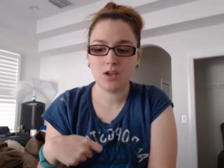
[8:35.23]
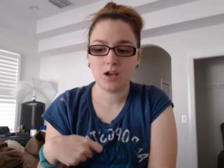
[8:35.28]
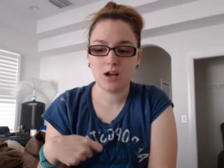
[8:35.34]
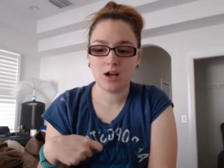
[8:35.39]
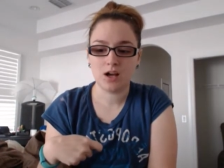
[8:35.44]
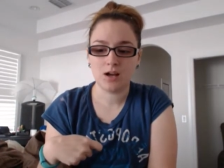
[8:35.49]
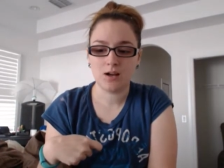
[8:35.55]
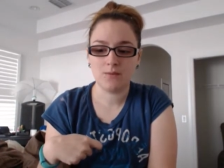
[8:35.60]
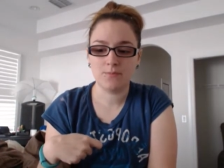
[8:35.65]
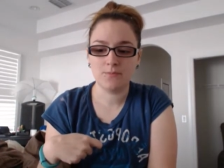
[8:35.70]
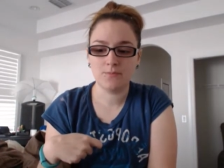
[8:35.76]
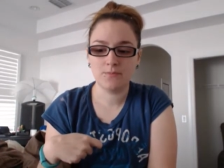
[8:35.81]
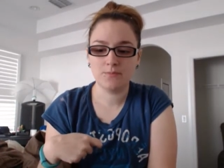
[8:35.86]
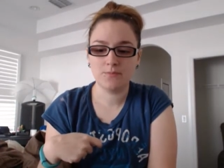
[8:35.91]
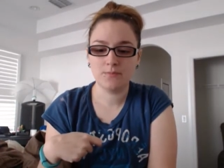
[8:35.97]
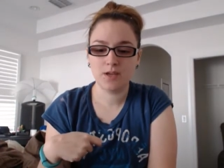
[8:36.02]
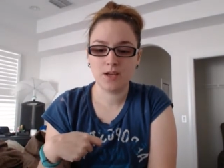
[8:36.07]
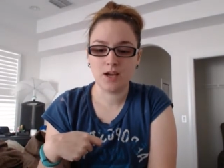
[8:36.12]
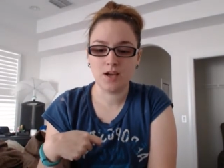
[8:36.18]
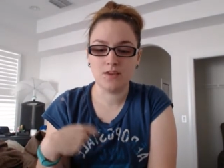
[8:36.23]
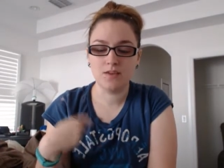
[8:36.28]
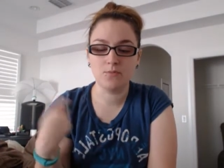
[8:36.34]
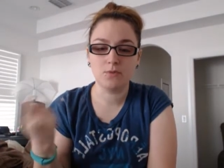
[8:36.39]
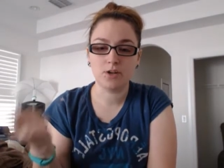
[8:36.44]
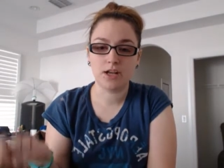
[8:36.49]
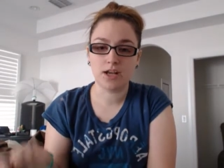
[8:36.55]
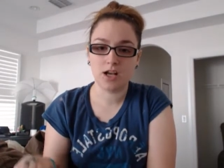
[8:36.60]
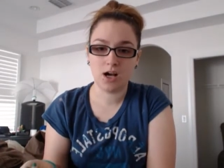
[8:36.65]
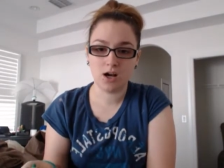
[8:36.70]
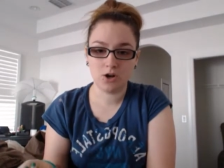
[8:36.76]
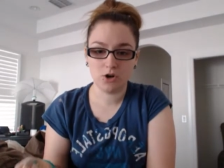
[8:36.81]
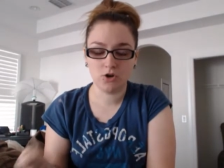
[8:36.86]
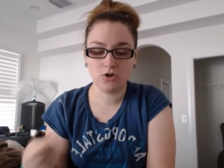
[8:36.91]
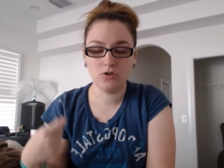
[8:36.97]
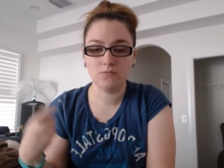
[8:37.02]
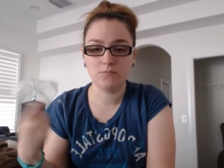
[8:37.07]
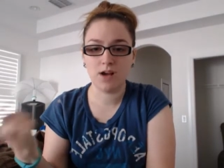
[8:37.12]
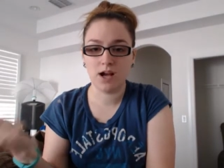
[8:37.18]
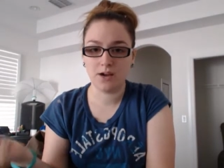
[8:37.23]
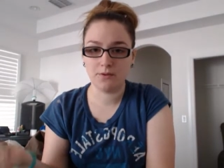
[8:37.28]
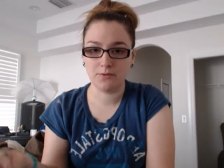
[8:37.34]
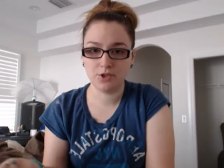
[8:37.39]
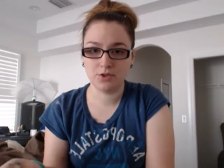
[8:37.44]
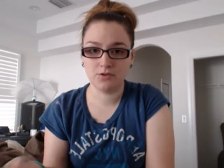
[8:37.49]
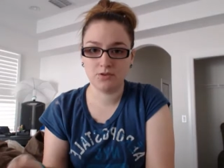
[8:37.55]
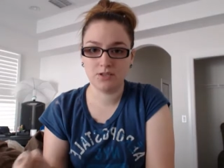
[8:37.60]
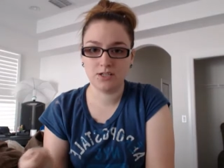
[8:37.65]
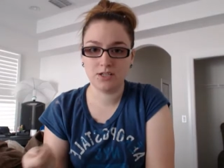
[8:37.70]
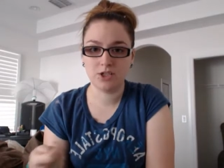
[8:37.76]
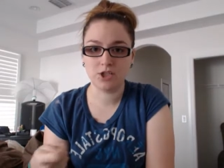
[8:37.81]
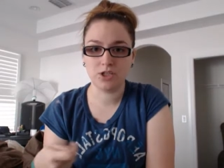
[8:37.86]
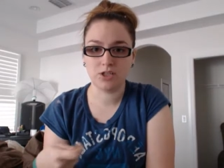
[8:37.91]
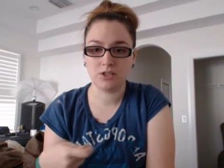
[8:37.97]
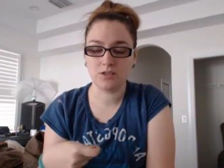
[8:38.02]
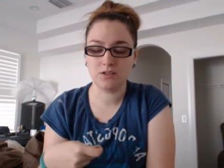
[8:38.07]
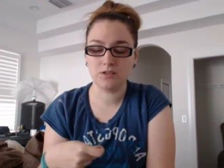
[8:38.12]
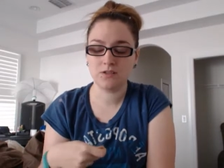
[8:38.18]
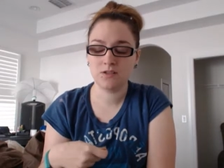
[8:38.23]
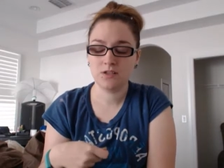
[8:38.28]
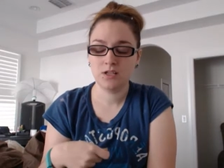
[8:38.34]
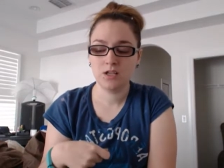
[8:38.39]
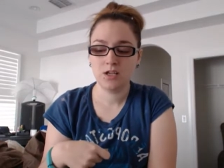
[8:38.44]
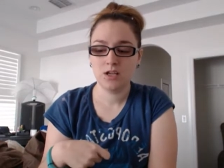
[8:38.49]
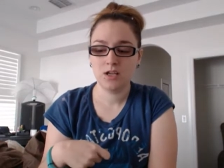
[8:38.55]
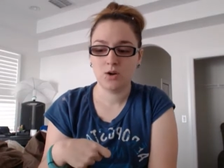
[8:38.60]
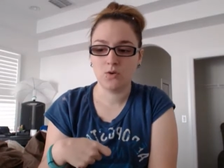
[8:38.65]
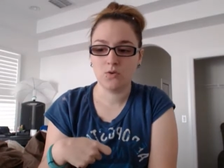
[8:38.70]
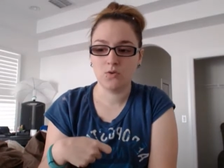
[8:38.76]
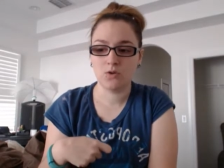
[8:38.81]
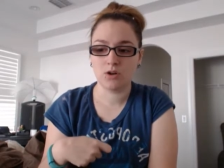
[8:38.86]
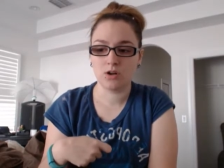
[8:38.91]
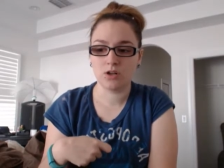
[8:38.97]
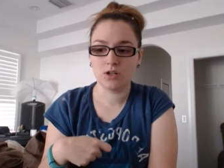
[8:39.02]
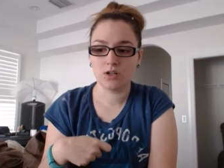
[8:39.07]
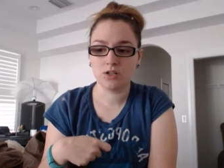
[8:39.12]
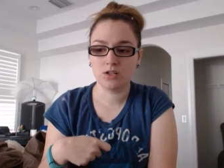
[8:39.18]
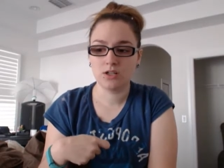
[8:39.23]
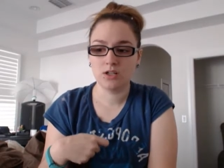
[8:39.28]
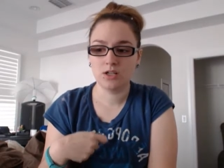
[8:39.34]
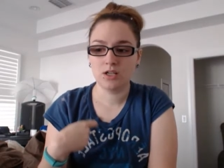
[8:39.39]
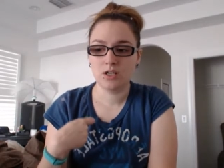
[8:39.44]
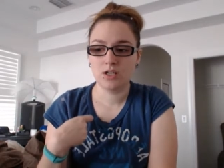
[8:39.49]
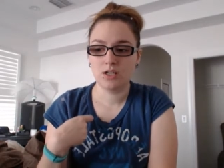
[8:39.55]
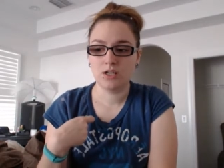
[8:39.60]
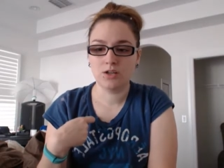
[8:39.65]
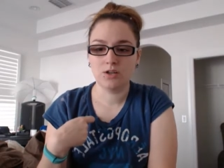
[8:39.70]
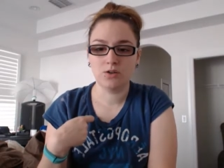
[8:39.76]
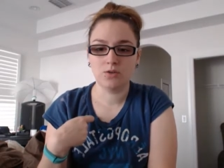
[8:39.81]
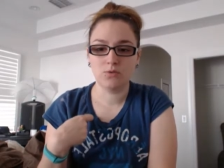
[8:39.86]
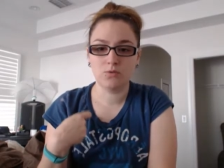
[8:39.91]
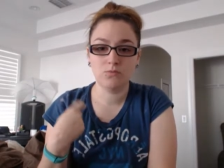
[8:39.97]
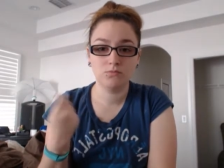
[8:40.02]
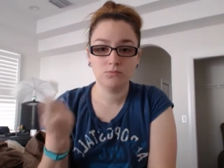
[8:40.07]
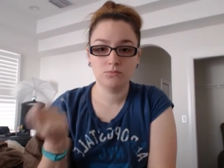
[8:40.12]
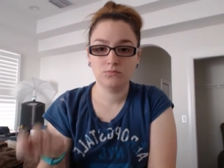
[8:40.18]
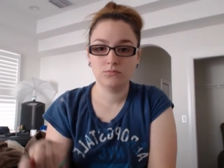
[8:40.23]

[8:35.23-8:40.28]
And then when I got home, I would do the dishes or, you know,